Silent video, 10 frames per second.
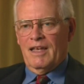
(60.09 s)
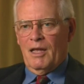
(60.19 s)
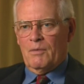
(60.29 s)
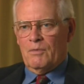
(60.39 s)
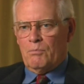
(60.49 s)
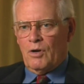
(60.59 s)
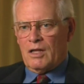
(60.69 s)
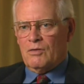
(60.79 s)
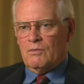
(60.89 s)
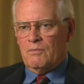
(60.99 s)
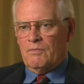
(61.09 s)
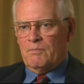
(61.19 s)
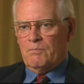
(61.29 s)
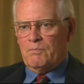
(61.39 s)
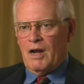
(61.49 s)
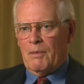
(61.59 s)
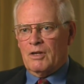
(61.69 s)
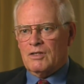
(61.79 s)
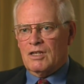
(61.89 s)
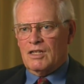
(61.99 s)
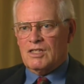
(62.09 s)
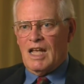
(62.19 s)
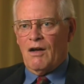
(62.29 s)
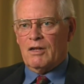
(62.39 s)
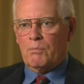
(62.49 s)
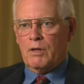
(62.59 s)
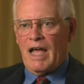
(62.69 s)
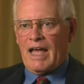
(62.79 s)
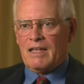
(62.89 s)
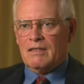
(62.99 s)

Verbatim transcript: and brought to prominence. And it's now on a plaque